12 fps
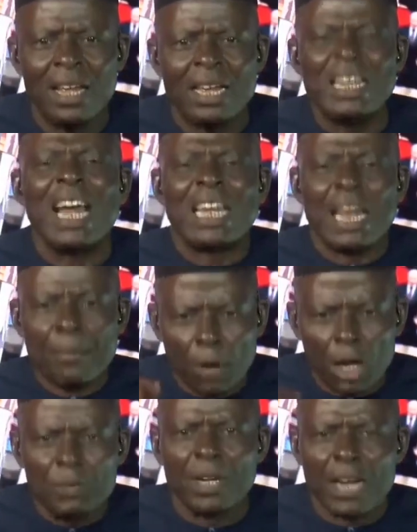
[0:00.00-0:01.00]
that there
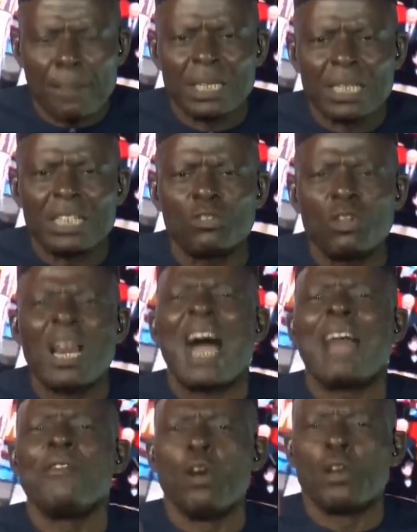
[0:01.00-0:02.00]
must be representation,
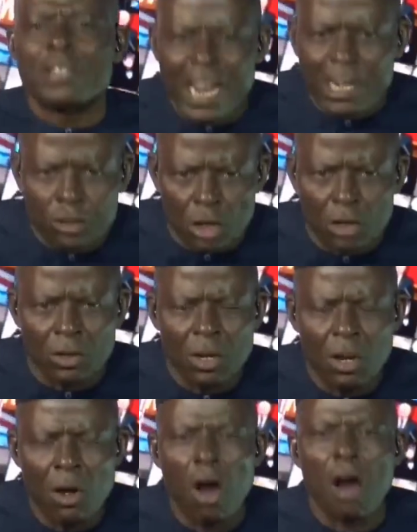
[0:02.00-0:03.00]
and no section
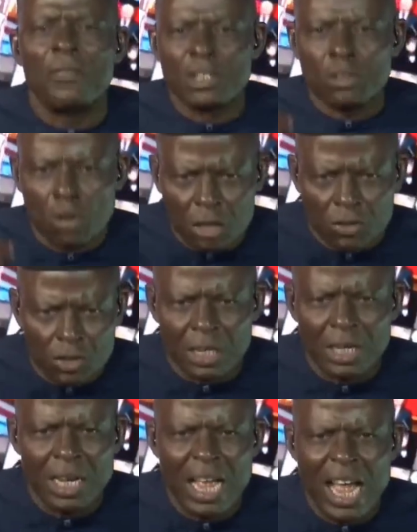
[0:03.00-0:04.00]
of this country
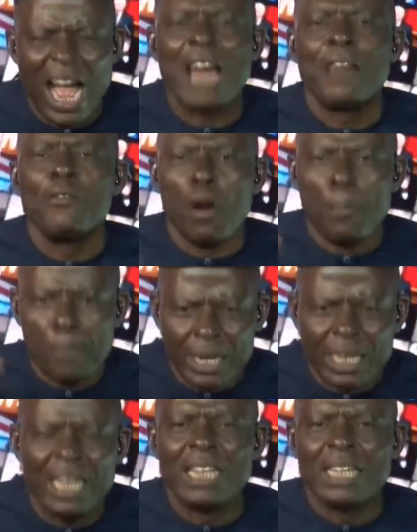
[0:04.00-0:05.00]
and
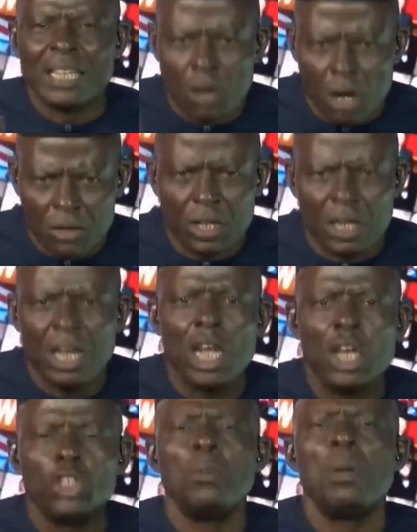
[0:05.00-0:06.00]
nobody in this country
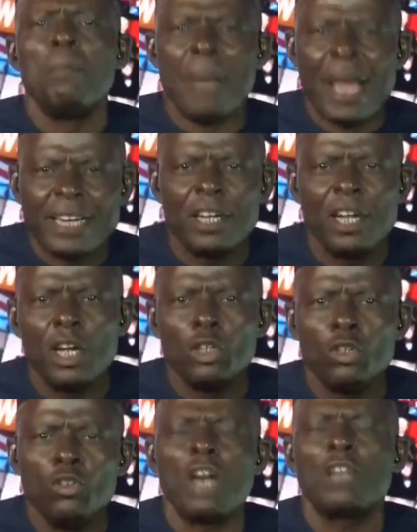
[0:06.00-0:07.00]
should be made
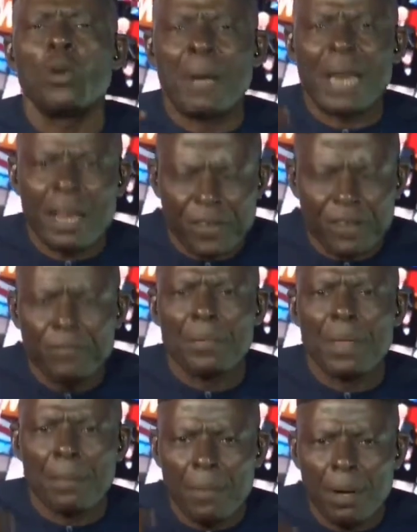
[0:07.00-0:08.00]
not to benefit from
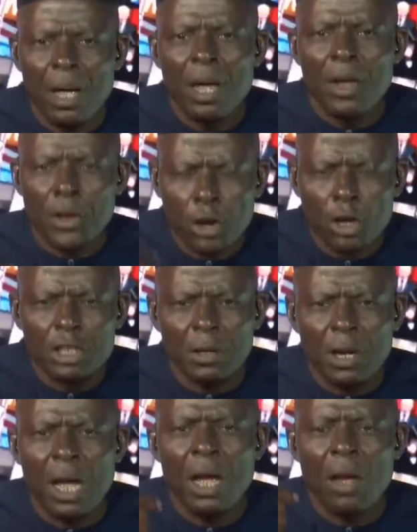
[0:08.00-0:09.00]
the huge
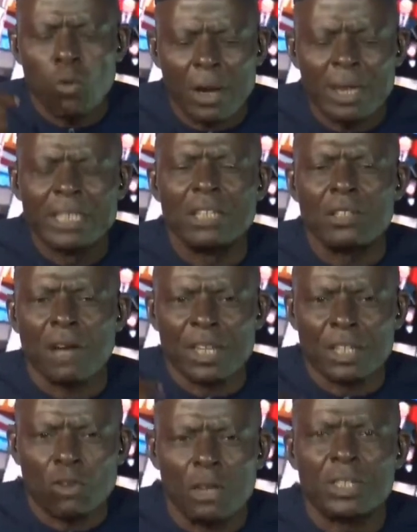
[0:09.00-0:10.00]
qualities of
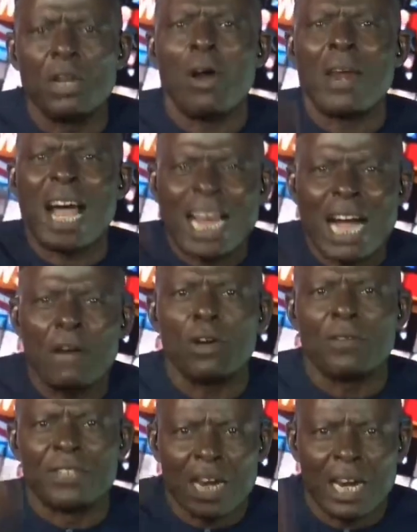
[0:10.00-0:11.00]
this country on account
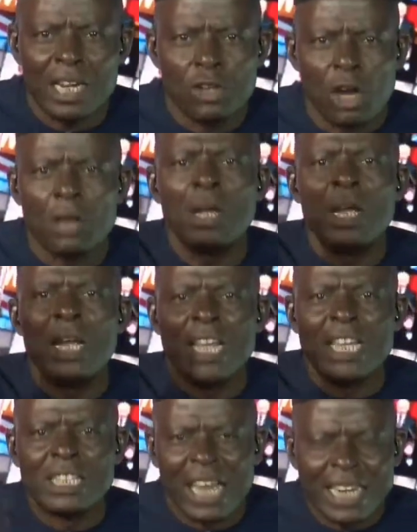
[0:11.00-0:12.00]
of his religion,
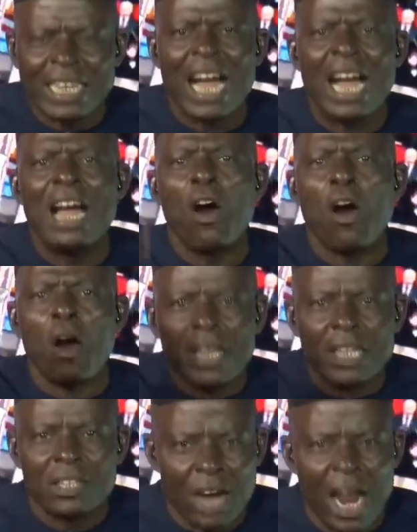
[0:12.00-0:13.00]
his gender, or
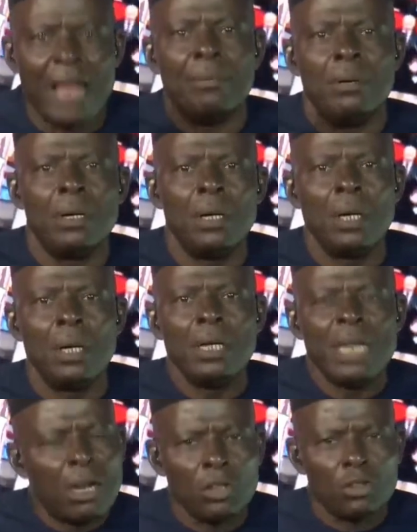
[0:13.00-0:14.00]
his tribe.
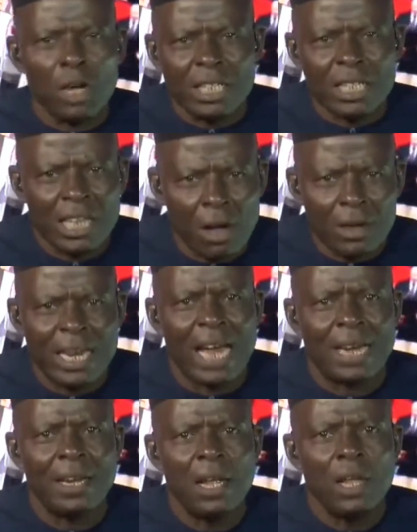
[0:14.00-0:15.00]
The constitution is clear on
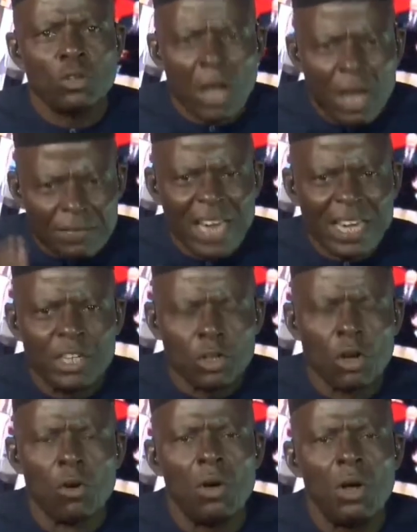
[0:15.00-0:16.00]
that. So if that is
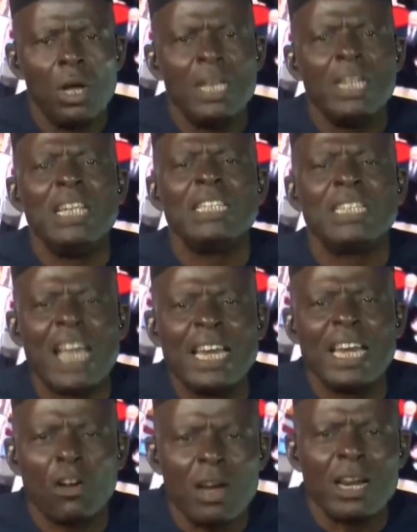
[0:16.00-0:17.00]
so, is there
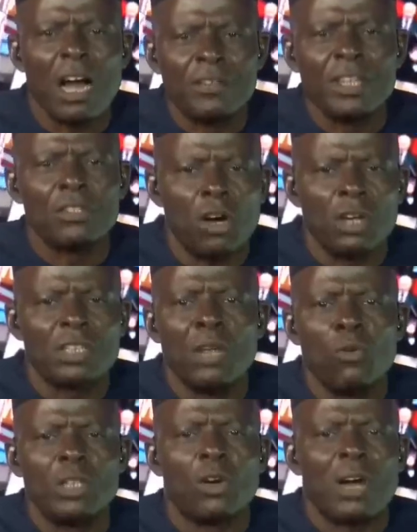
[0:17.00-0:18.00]
any corner of this country
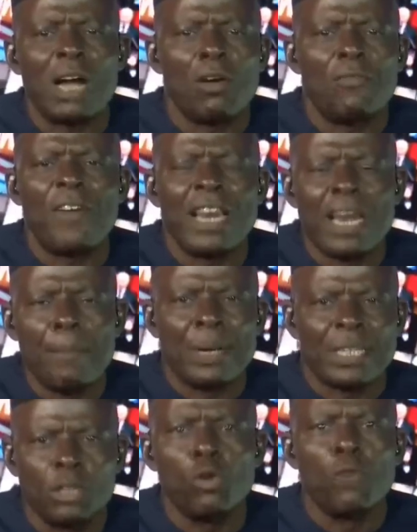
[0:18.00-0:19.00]
in which you cannot find a
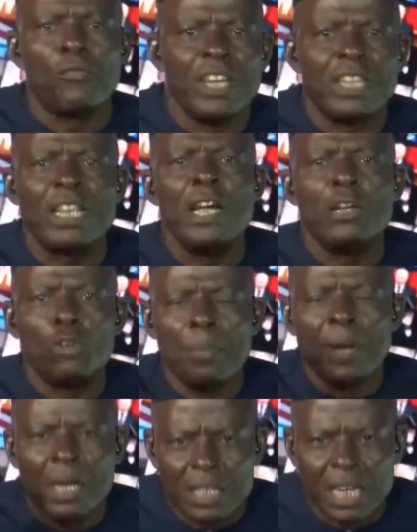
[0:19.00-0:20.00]
person to fit to
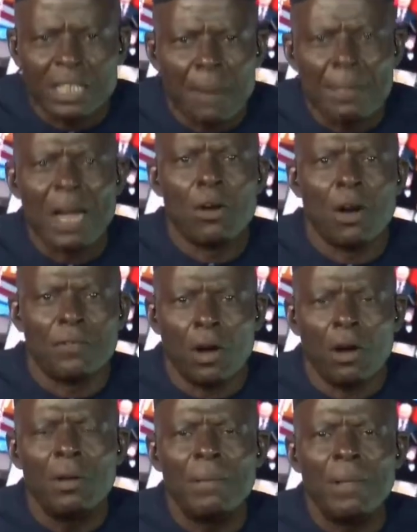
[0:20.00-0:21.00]
be central bank
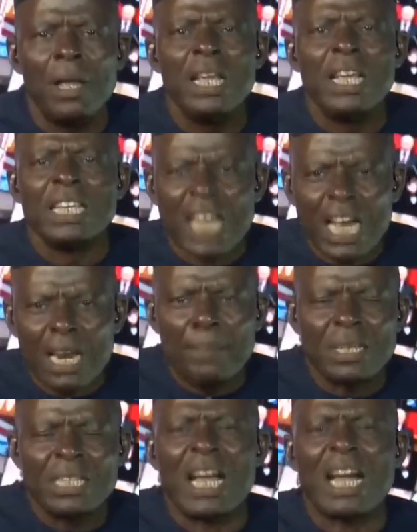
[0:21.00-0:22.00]
governor? Is there any
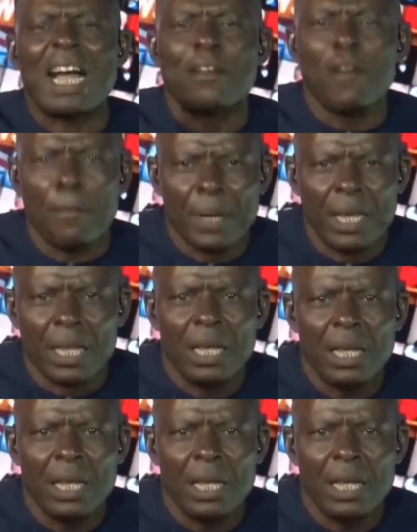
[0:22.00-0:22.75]
person that cannot be